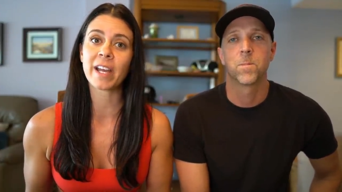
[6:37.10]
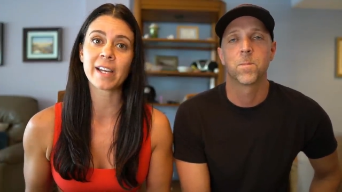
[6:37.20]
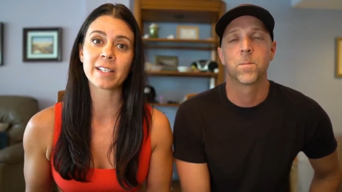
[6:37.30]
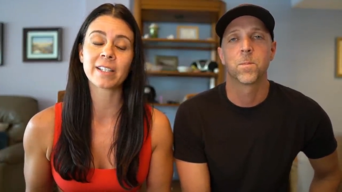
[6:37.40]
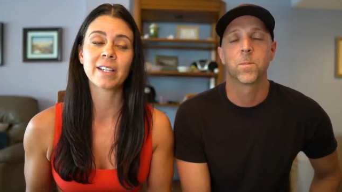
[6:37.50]

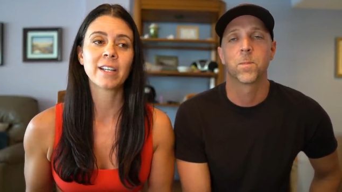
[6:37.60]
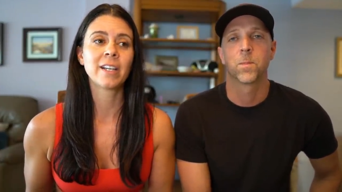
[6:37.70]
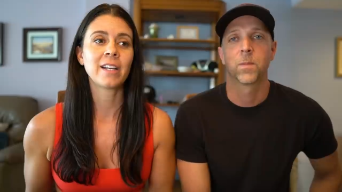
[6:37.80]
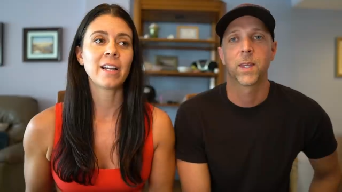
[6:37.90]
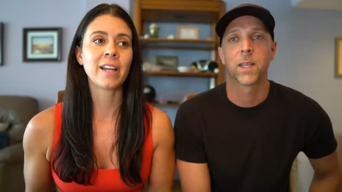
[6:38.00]
Speaker 1: van.
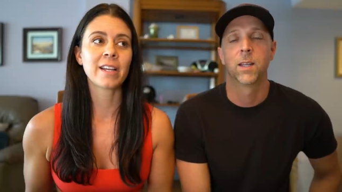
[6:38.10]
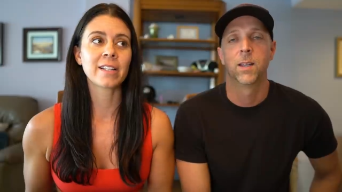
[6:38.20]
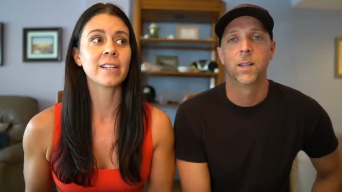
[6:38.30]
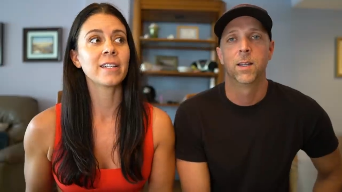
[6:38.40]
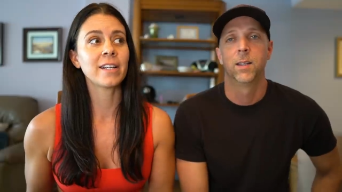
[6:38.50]

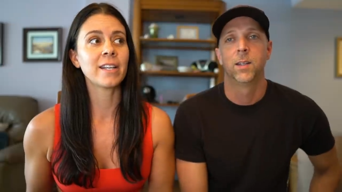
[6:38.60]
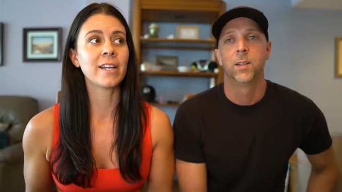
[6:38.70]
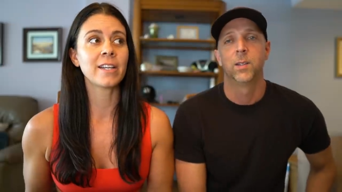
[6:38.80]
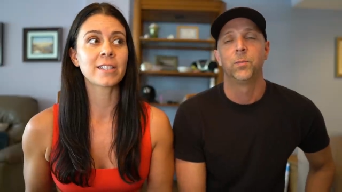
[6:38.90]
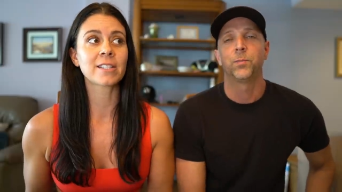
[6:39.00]
And
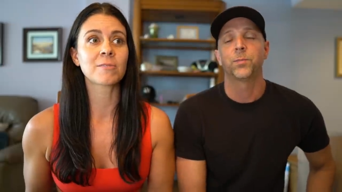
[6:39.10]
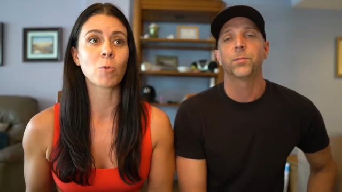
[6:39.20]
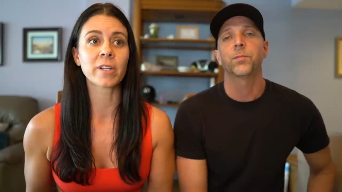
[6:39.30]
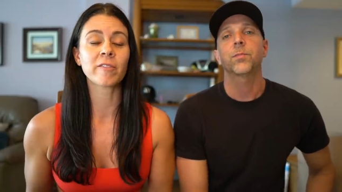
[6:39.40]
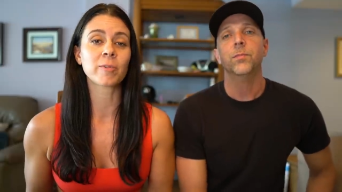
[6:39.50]
it's
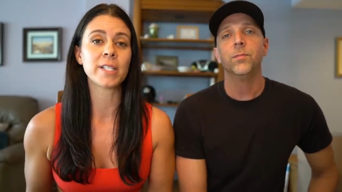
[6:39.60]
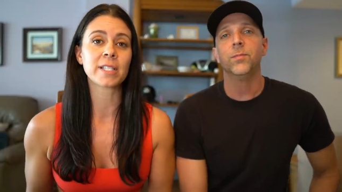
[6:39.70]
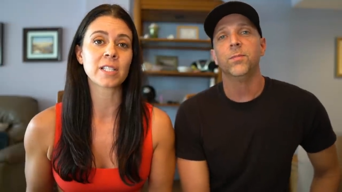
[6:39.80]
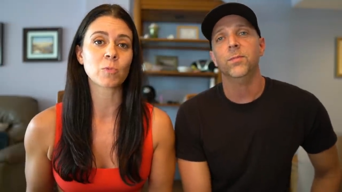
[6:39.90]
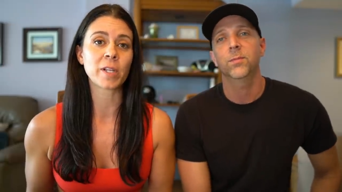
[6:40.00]
one of the
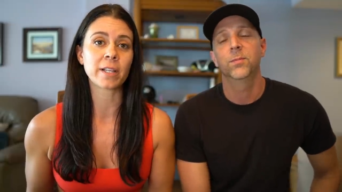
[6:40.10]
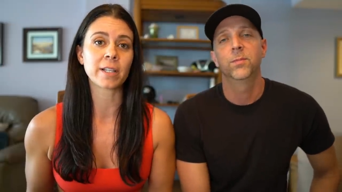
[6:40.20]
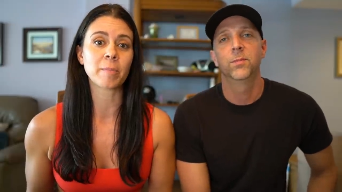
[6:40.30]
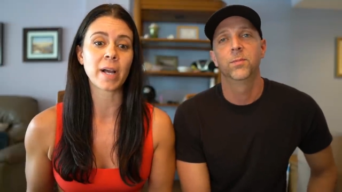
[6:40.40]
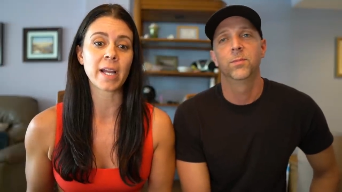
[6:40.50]
reasons we ended
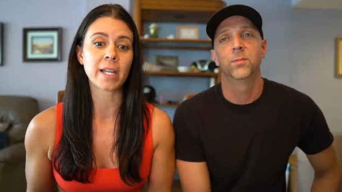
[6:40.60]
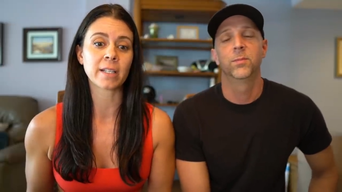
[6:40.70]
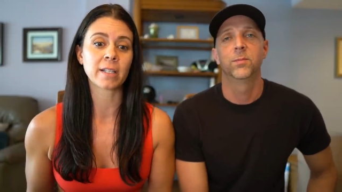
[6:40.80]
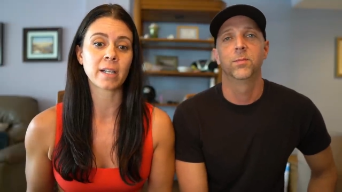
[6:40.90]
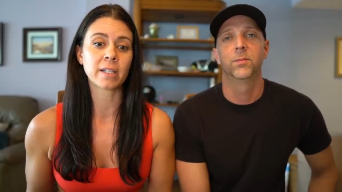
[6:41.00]
up
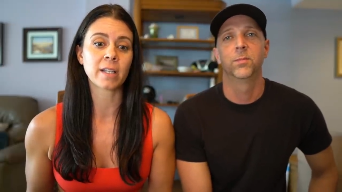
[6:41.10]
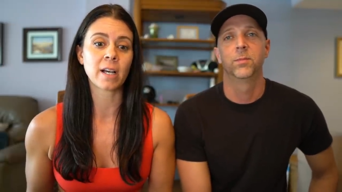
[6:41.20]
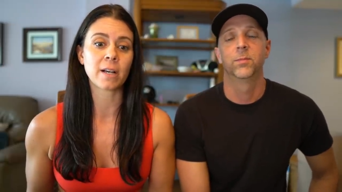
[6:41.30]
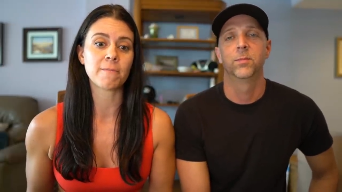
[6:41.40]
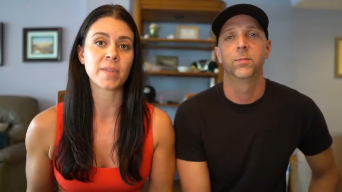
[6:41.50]
buying
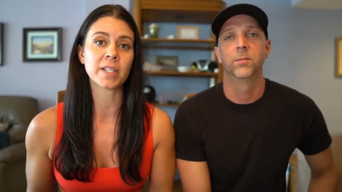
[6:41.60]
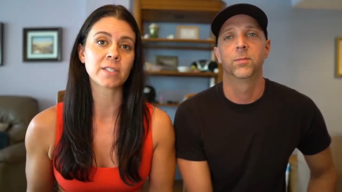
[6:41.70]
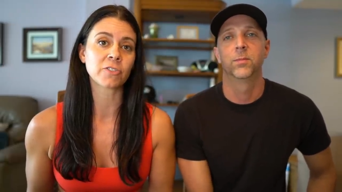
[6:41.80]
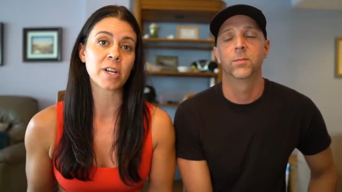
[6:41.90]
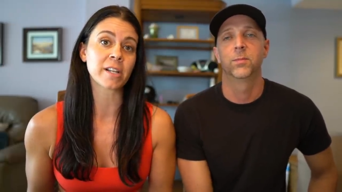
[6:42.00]

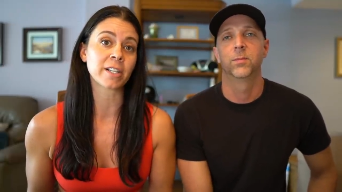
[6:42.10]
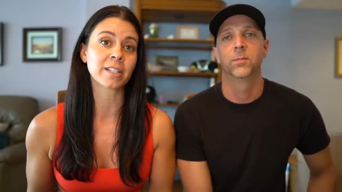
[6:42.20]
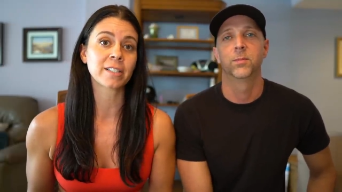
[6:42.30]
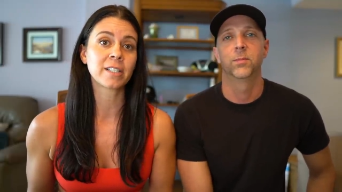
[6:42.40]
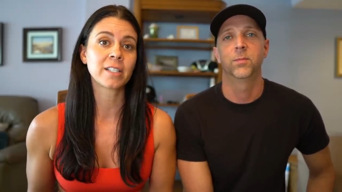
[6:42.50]
this
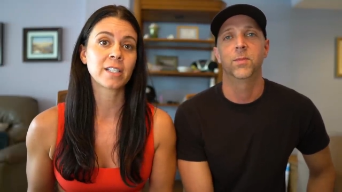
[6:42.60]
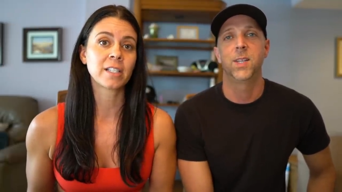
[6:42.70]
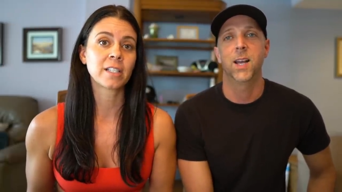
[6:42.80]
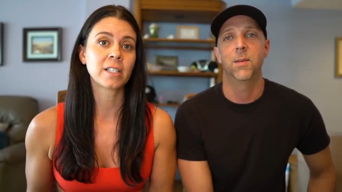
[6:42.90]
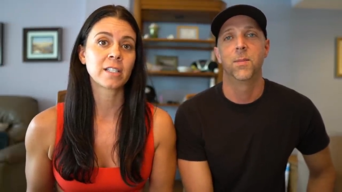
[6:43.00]
trailer.
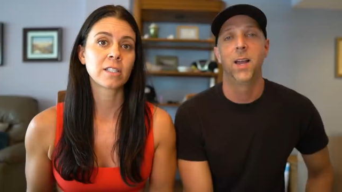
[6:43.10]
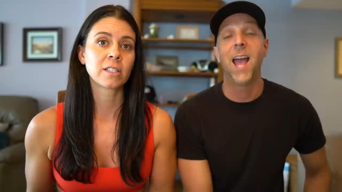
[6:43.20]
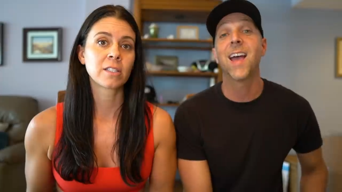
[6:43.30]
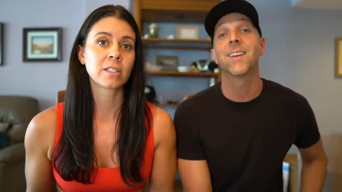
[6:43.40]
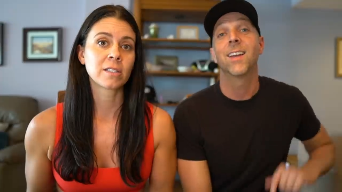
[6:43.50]
Speaker 2: Yeah,
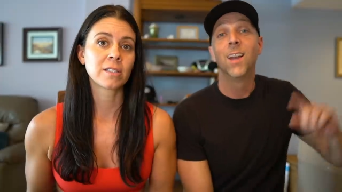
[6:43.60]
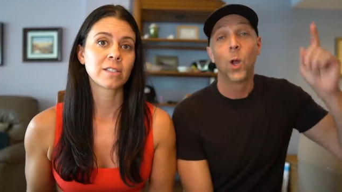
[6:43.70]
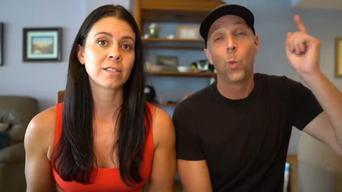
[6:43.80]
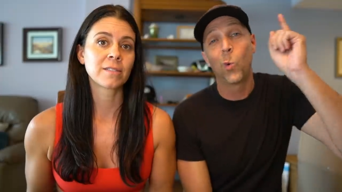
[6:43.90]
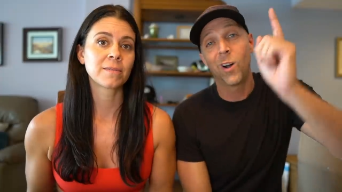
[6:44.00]
and
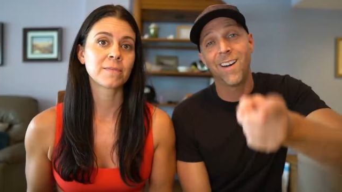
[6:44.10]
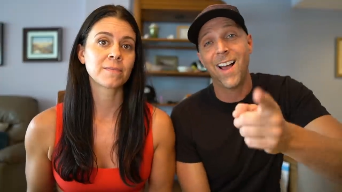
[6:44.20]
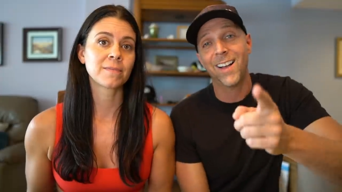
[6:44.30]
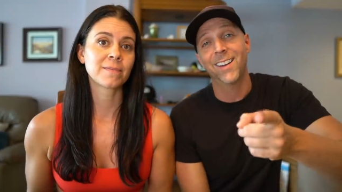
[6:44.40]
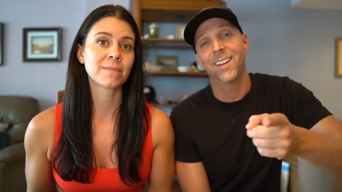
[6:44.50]
we're
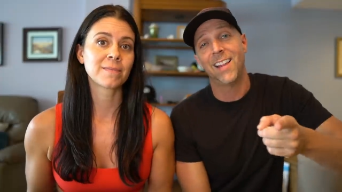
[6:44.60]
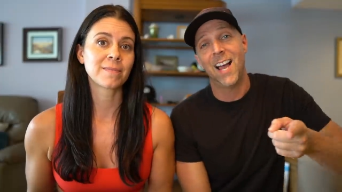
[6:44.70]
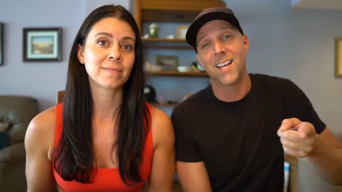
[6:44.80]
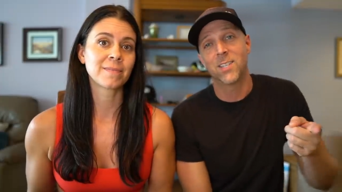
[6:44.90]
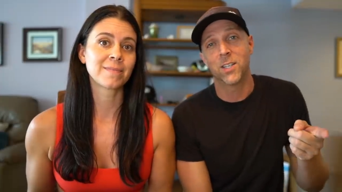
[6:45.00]
not gonna
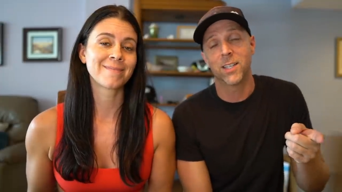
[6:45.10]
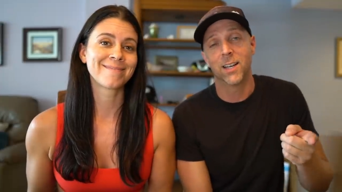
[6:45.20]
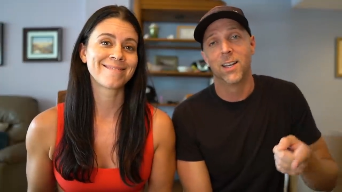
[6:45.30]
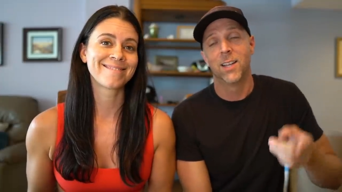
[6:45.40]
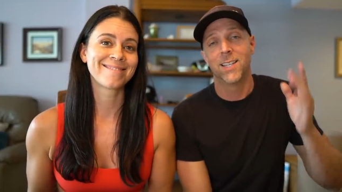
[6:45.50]
lie to you.
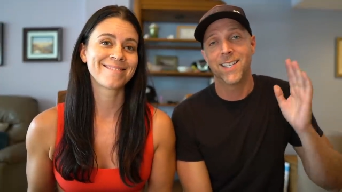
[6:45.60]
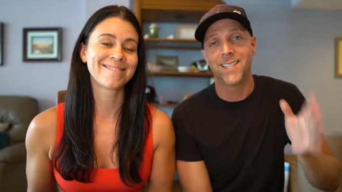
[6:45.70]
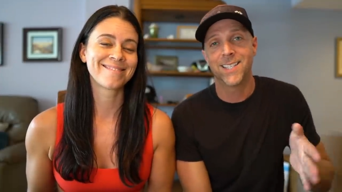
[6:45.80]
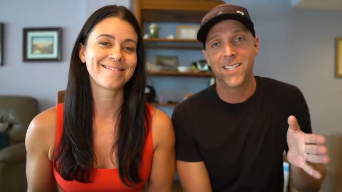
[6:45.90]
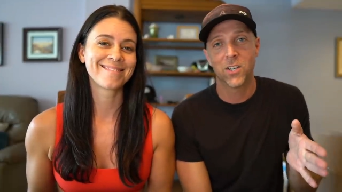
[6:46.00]
The
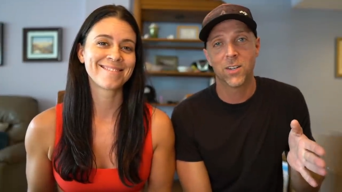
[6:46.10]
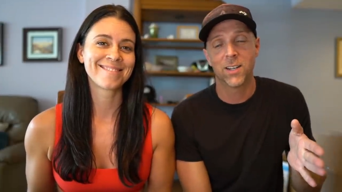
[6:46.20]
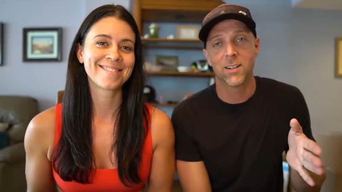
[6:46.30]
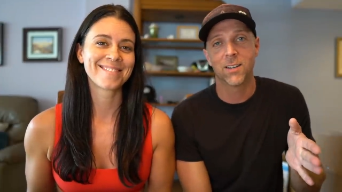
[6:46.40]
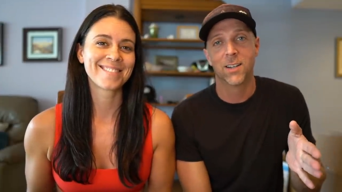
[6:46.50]

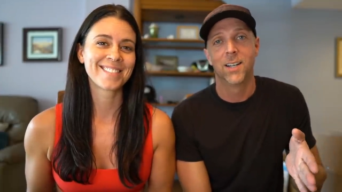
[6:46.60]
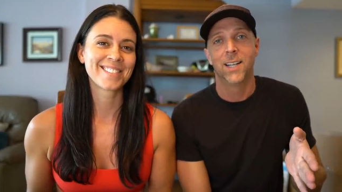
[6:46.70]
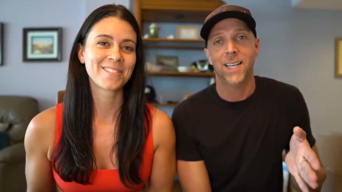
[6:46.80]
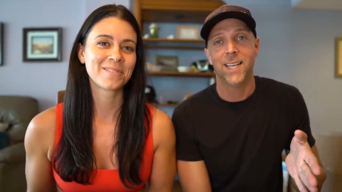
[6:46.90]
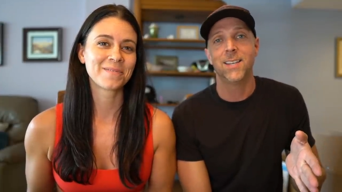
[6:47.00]
interior
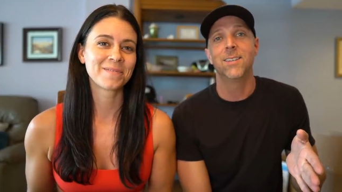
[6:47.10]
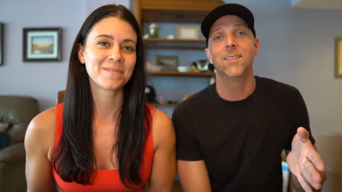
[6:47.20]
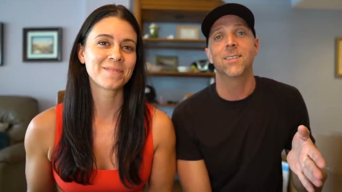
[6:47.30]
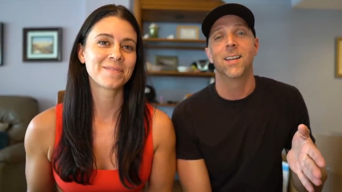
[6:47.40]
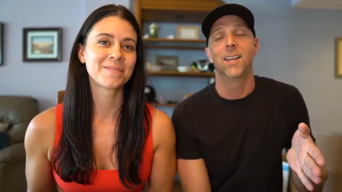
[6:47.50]

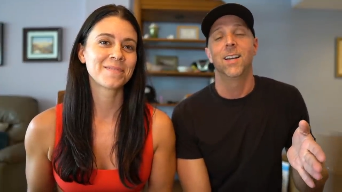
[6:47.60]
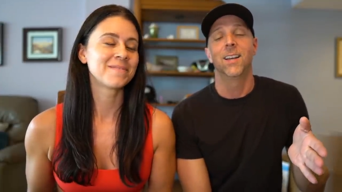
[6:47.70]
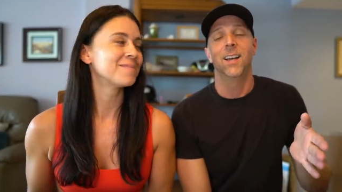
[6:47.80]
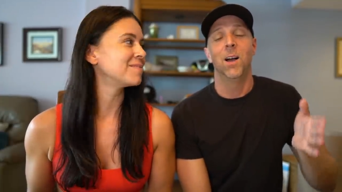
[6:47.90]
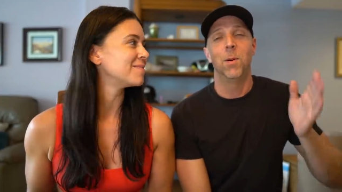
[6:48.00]
is
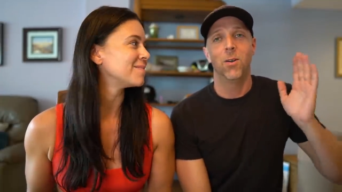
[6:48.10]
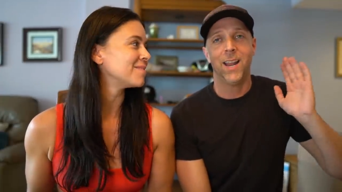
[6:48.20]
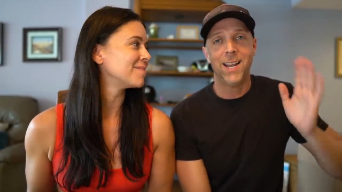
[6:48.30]
about